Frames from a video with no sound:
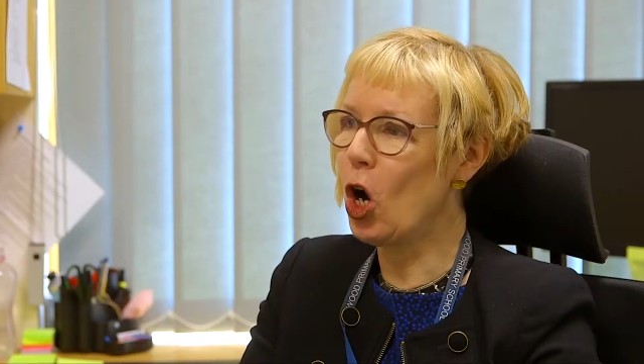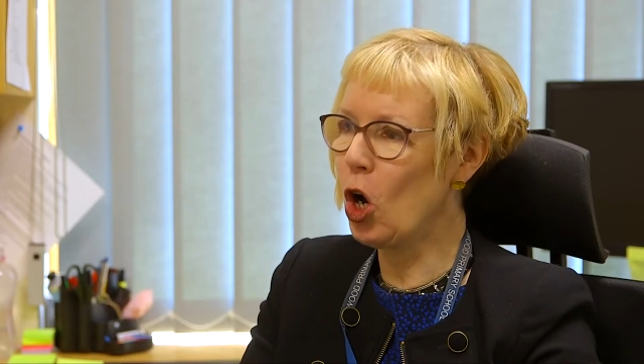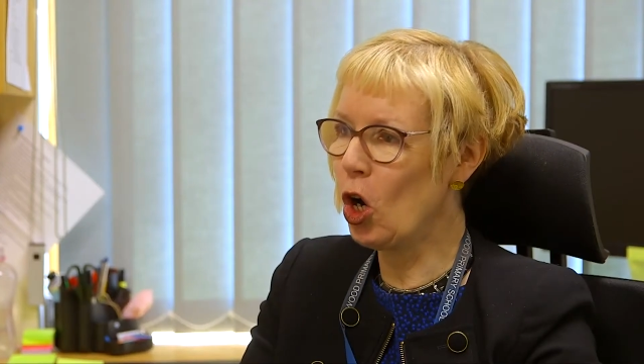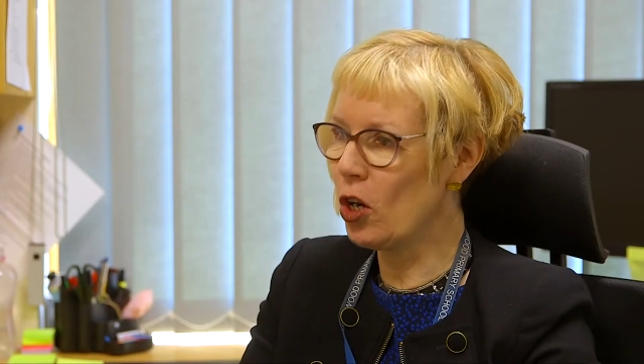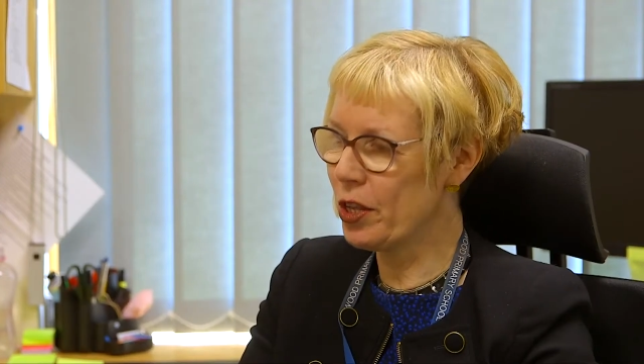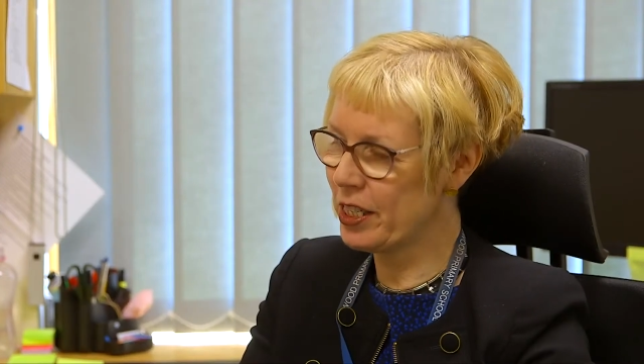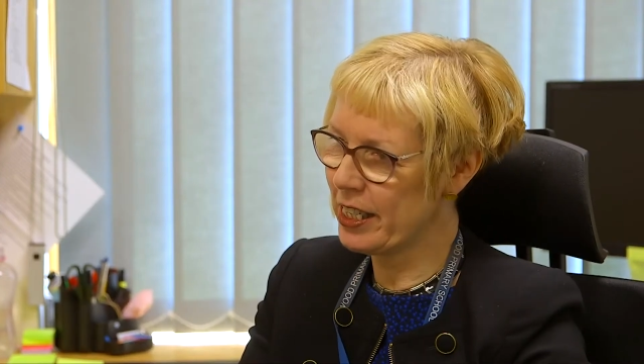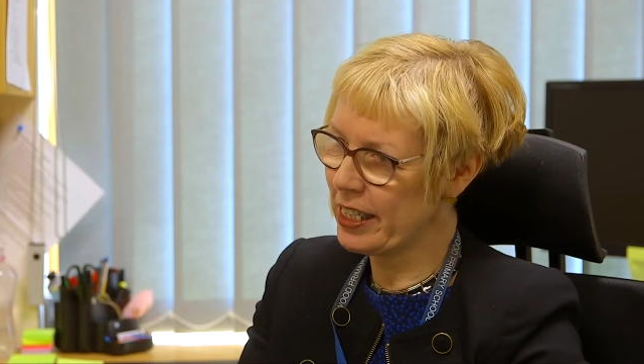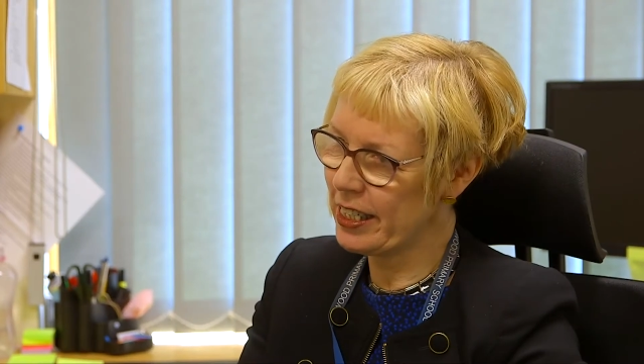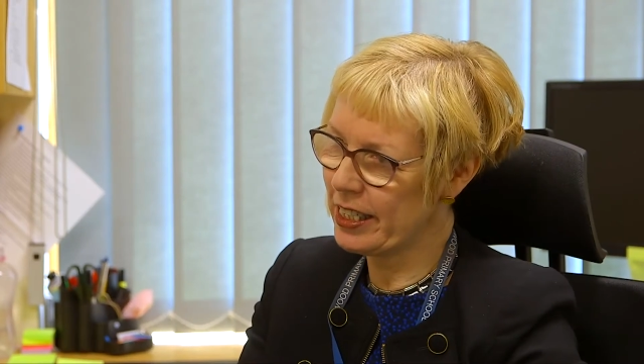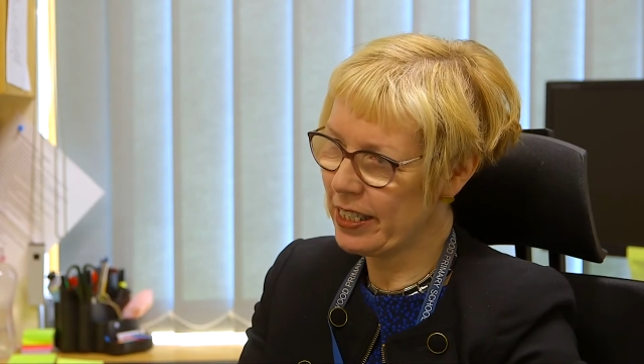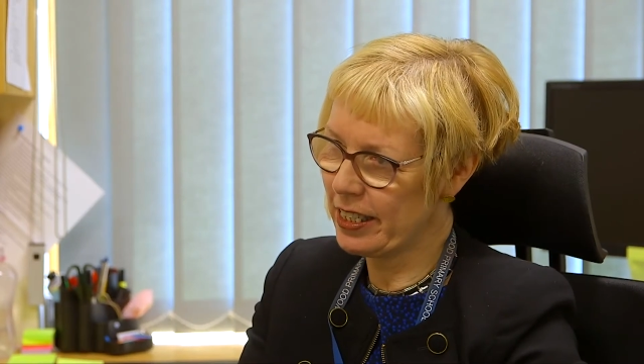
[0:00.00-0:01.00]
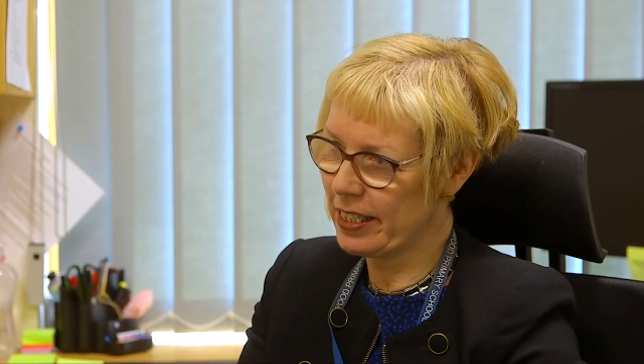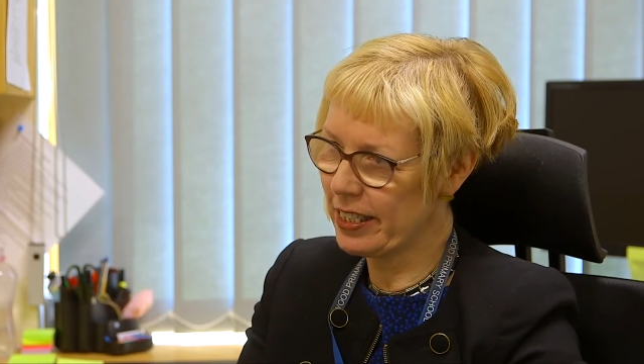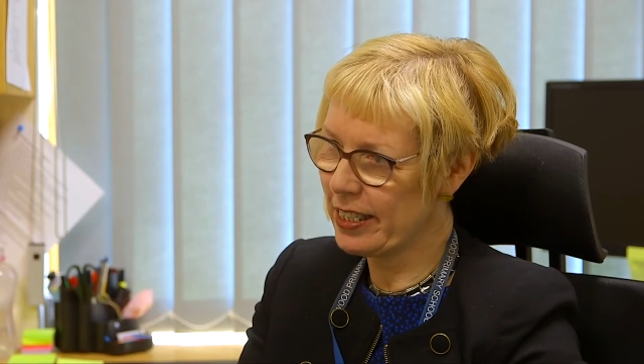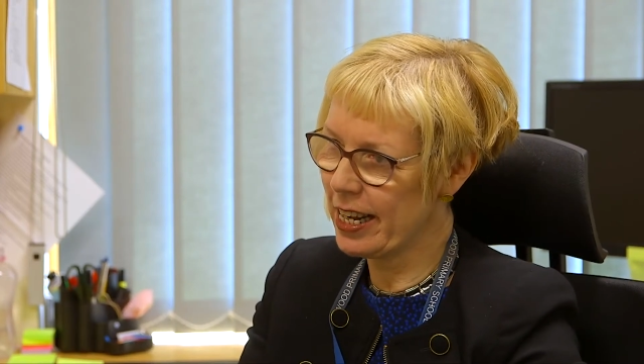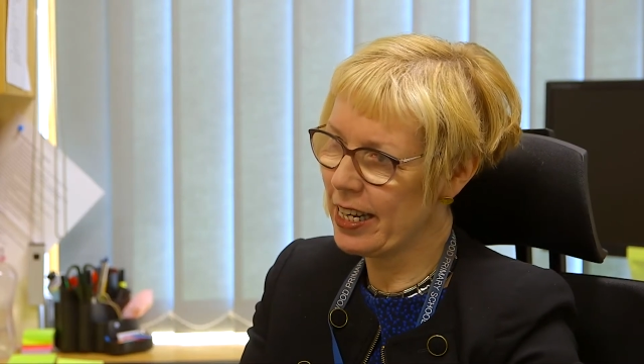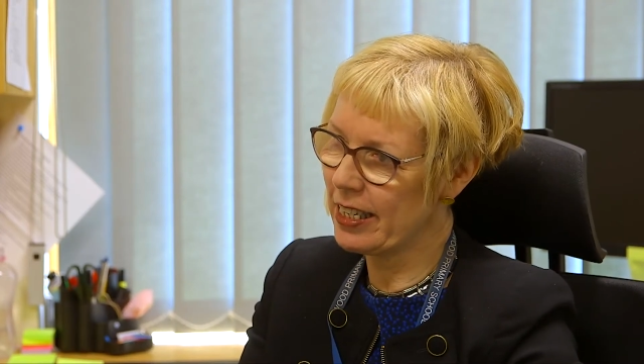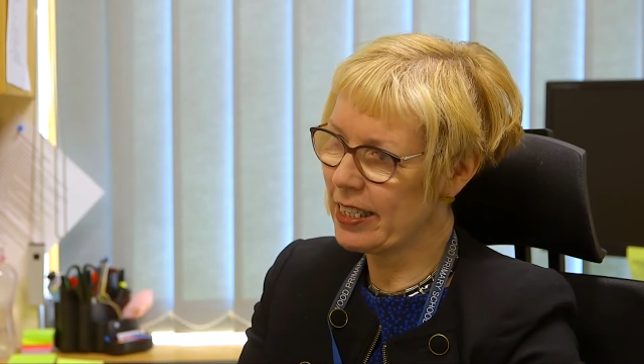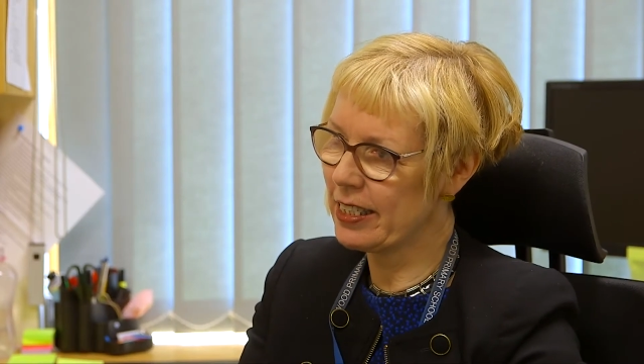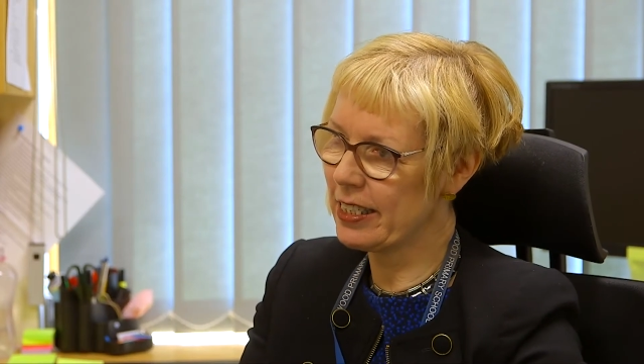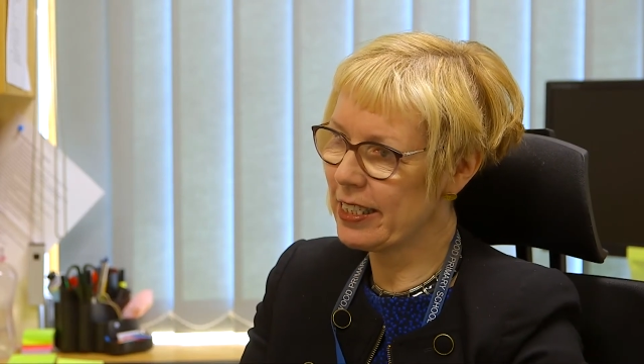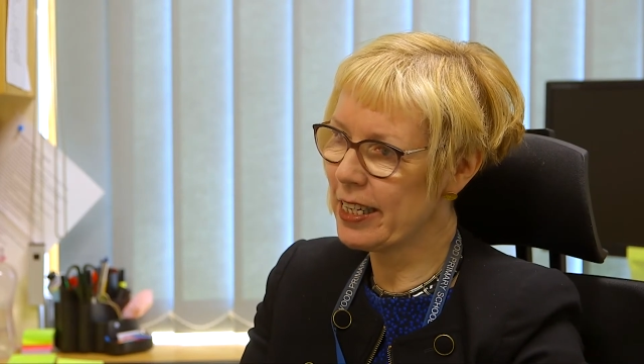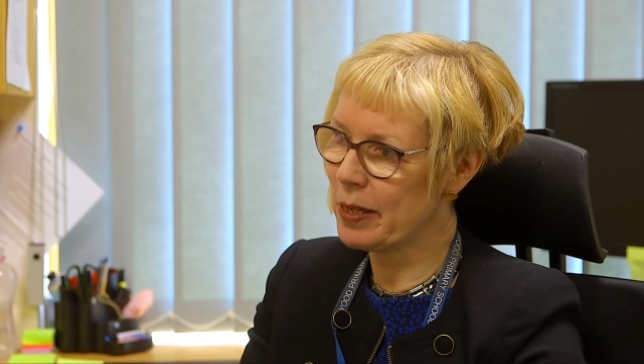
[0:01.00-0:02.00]
all the data that is held
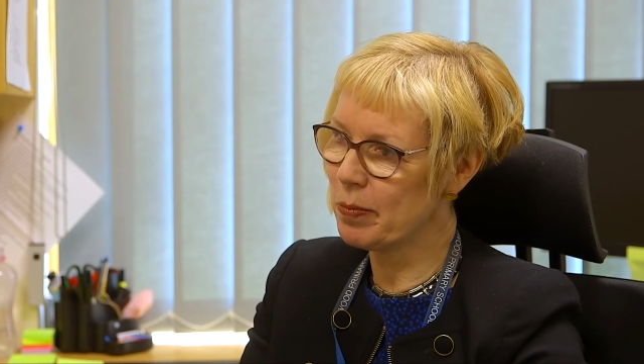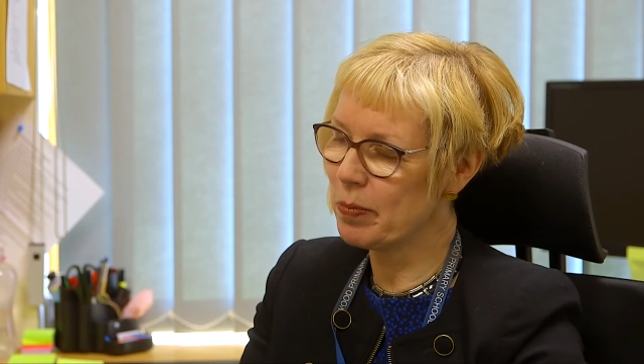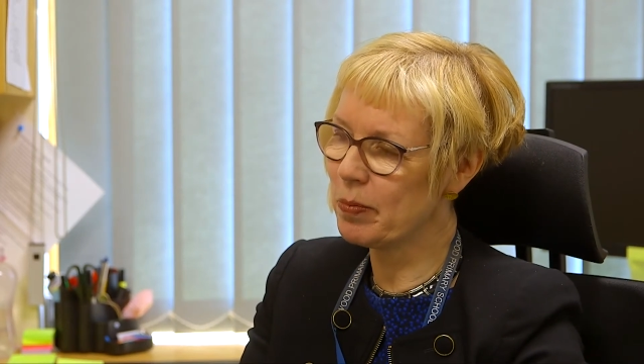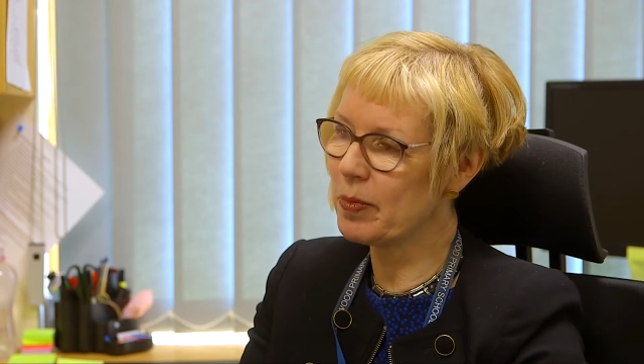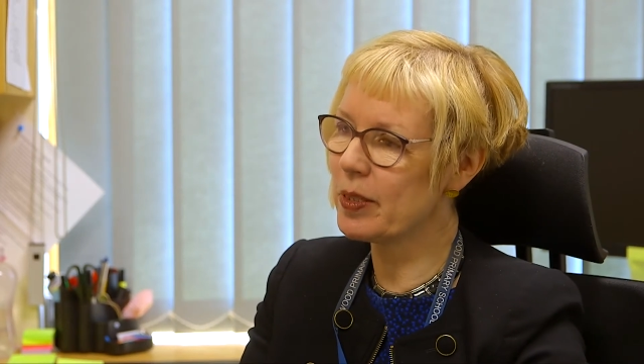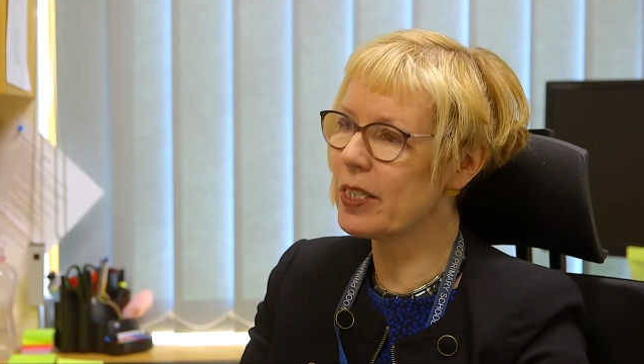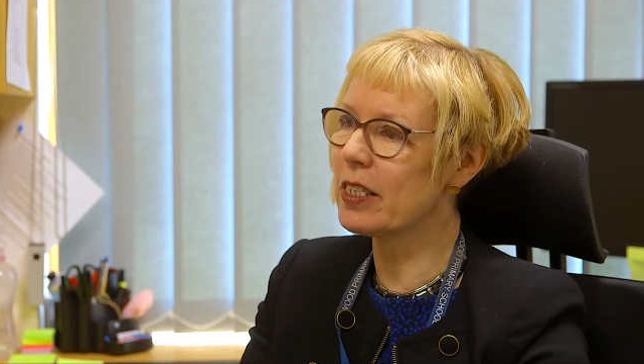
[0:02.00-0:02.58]
in SIMS